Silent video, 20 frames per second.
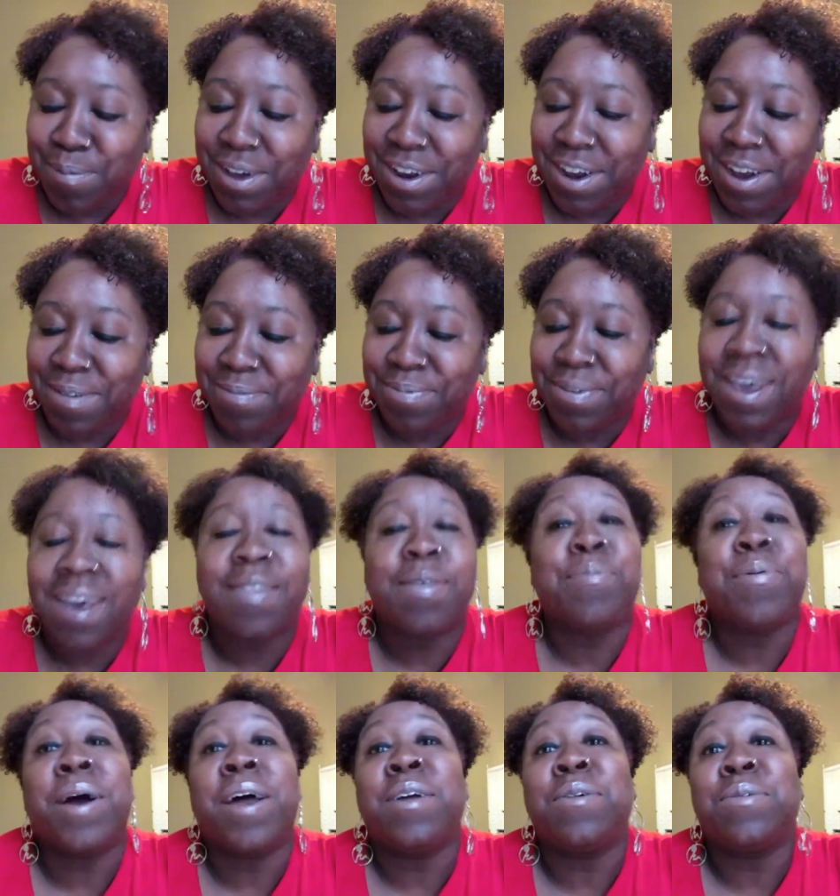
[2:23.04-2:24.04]
but um, yeah, the
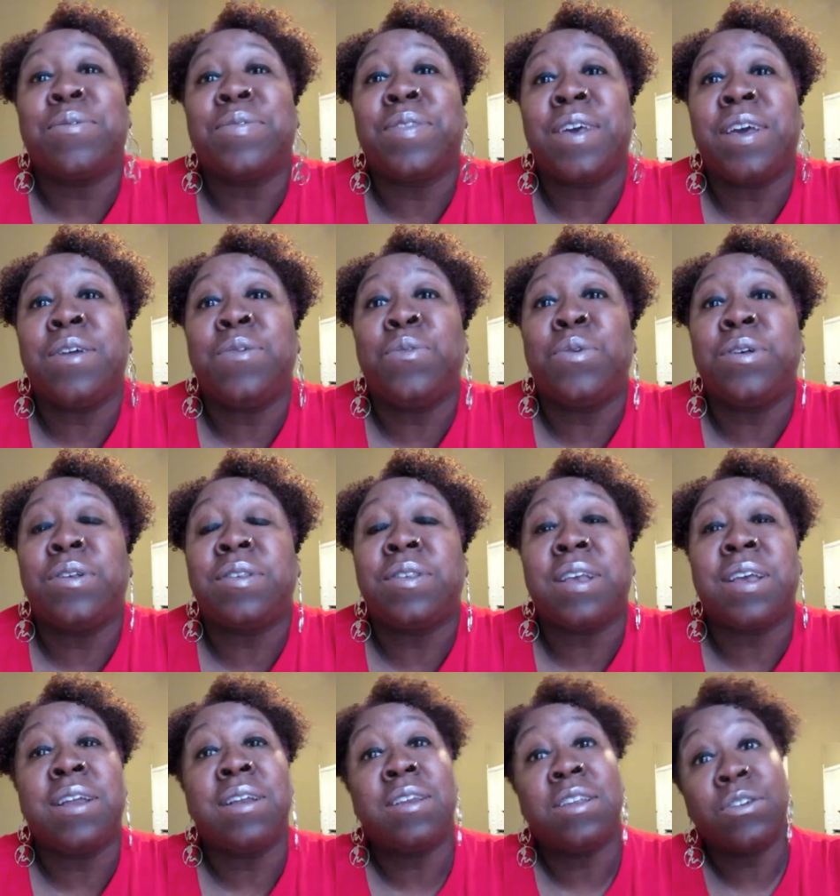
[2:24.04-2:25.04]
product then was
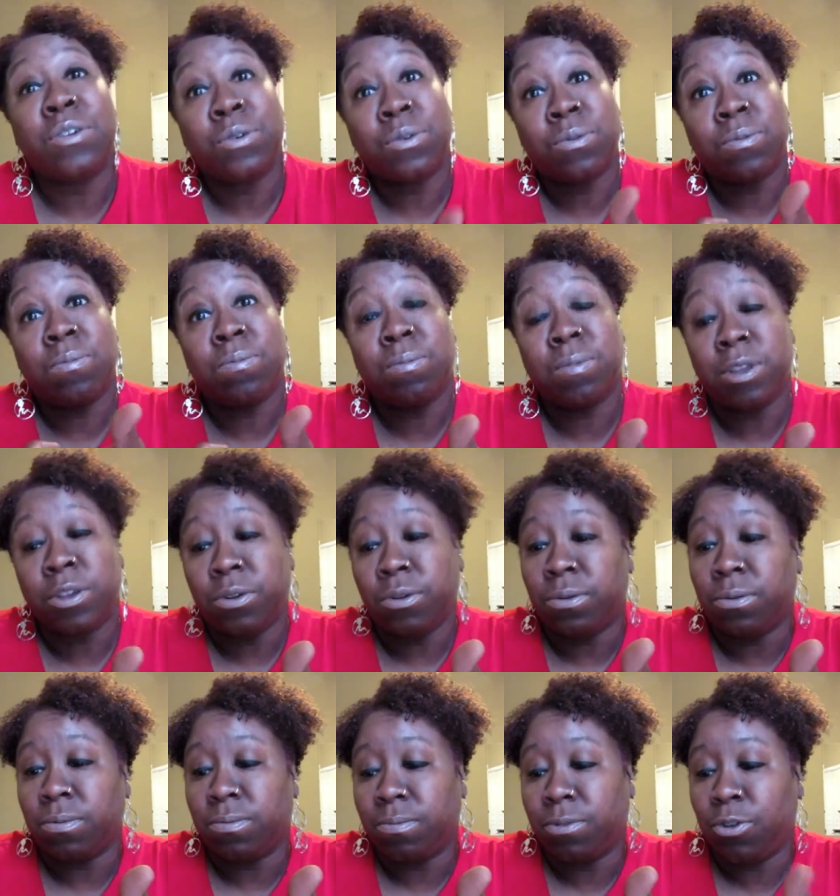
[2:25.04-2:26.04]
in little
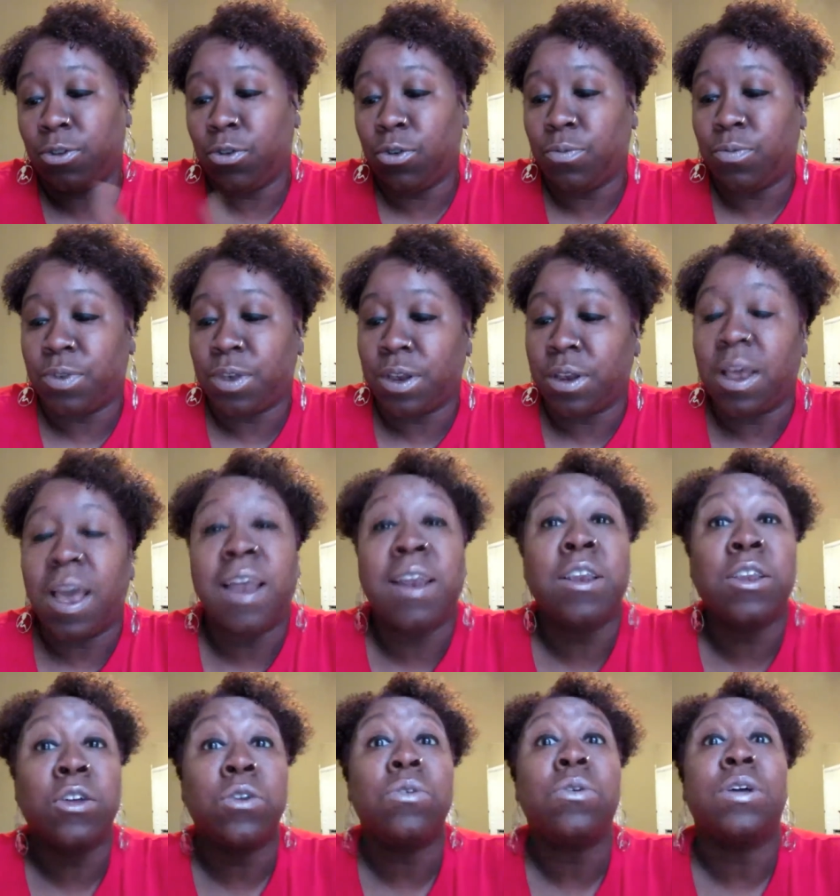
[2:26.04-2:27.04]
little tubes and,
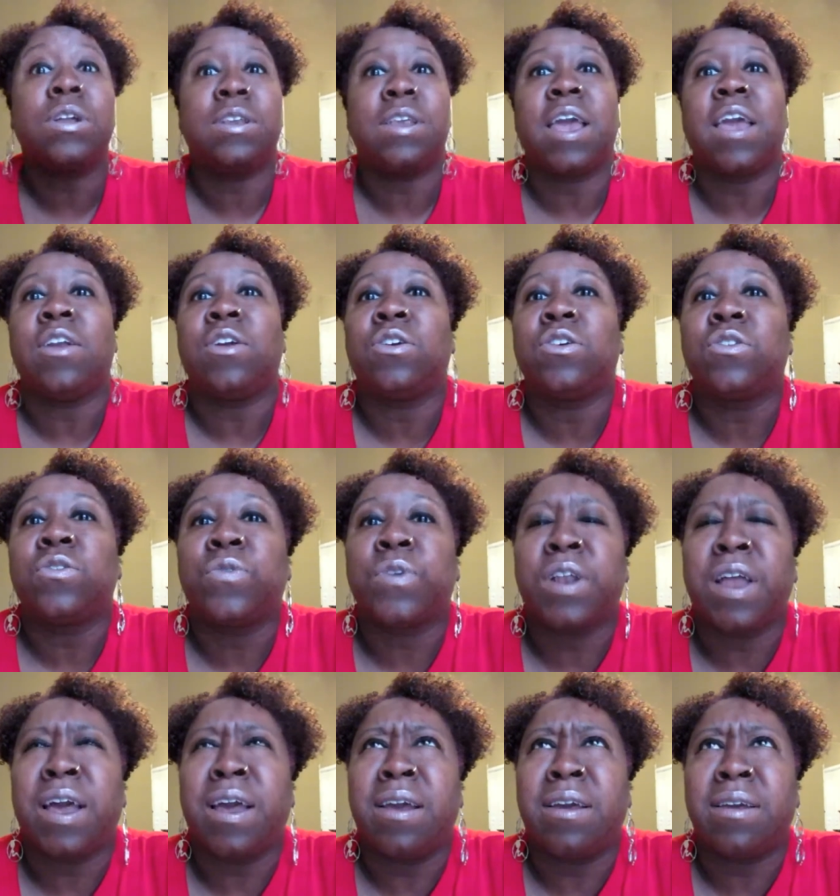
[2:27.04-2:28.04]
and little containers for
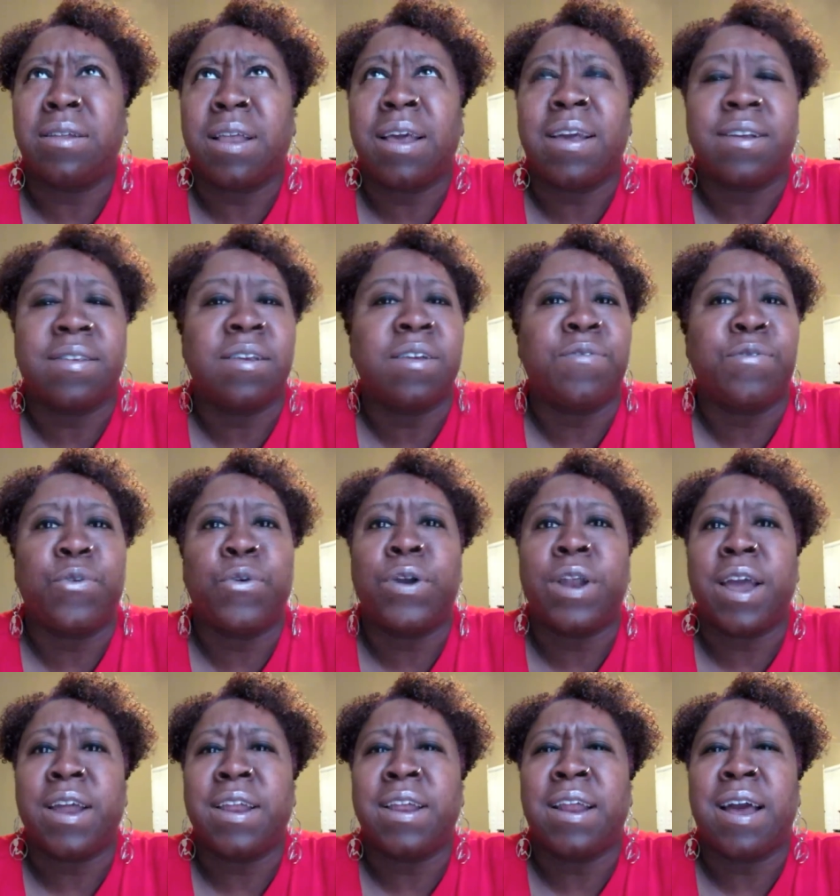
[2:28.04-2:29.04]
like like I said, four
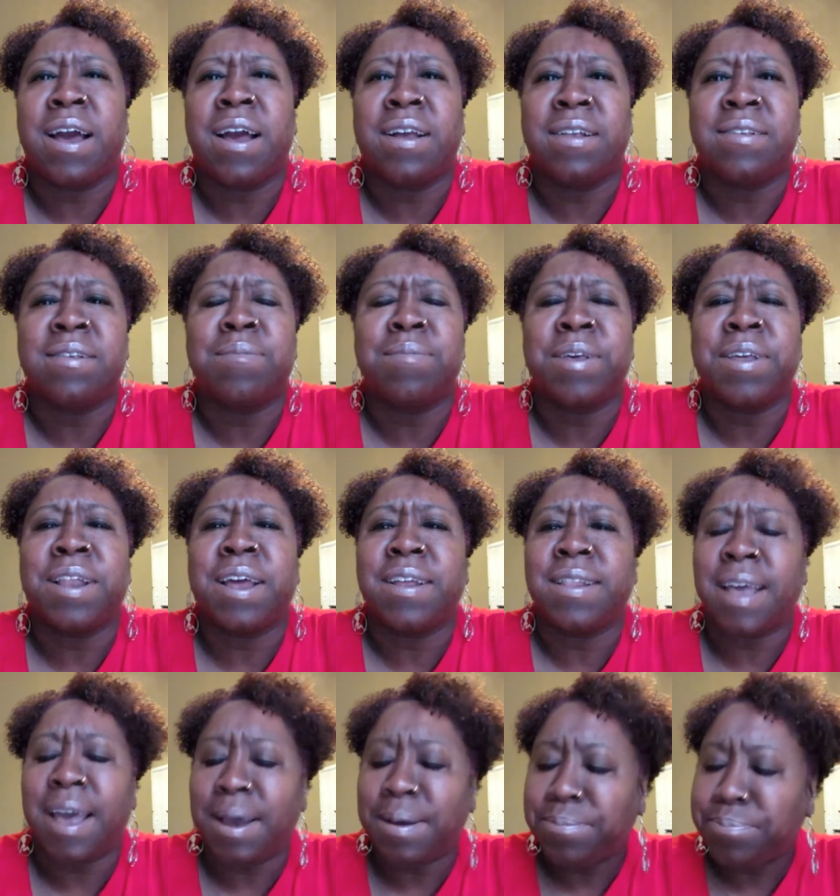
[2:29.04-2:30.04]
ninety nine, something like
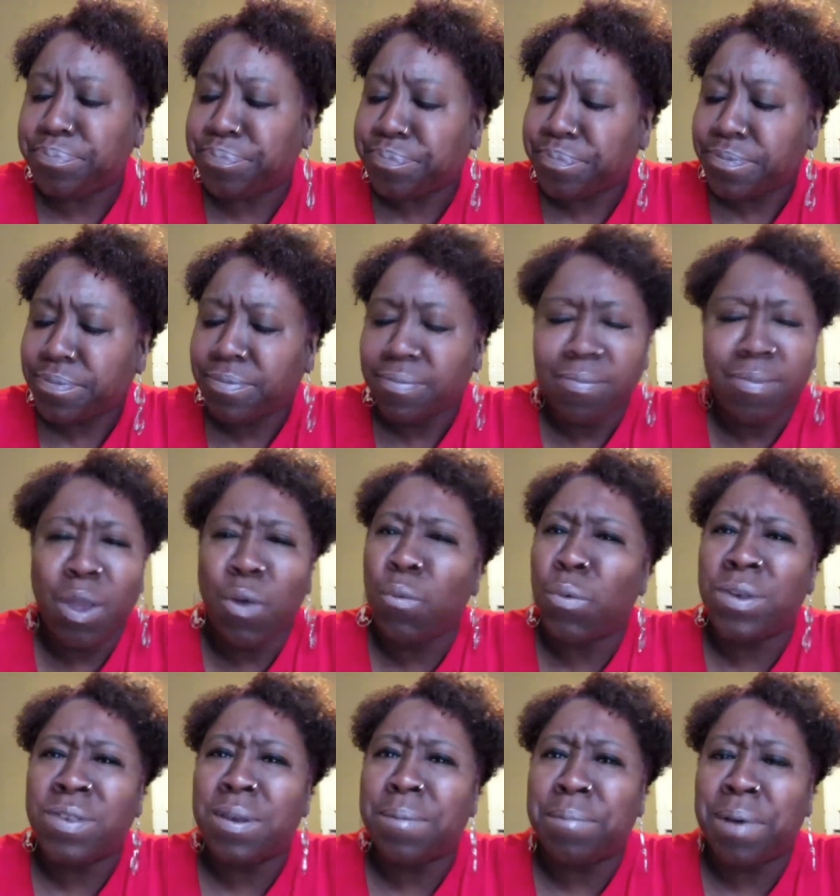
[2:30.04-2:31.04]
that.
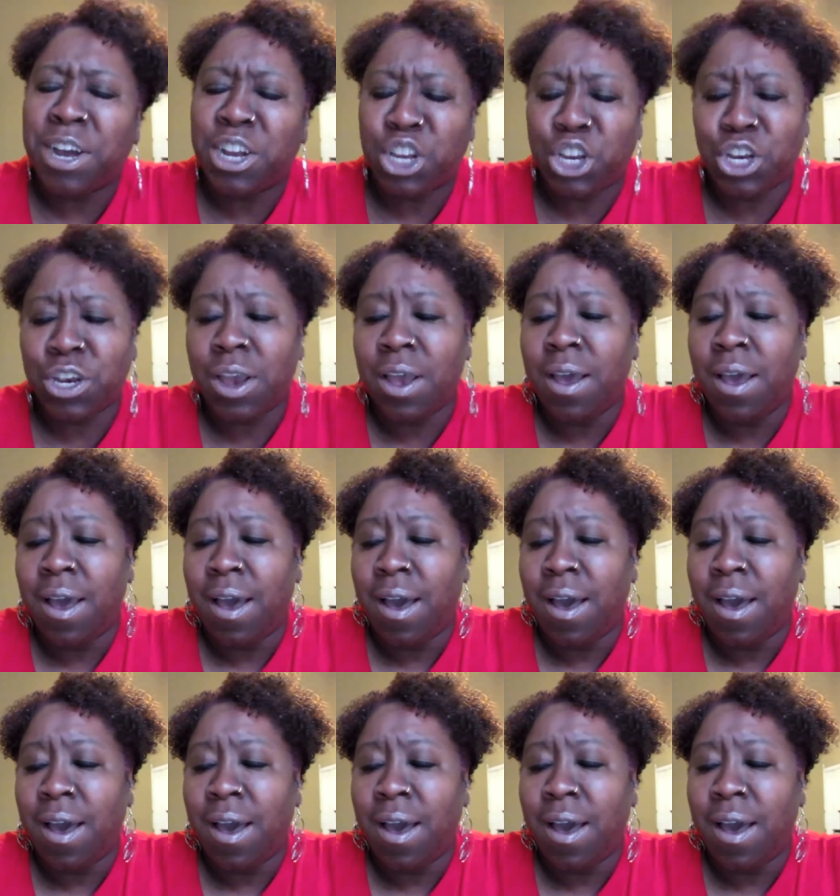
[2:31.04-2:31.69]
Wasn't much.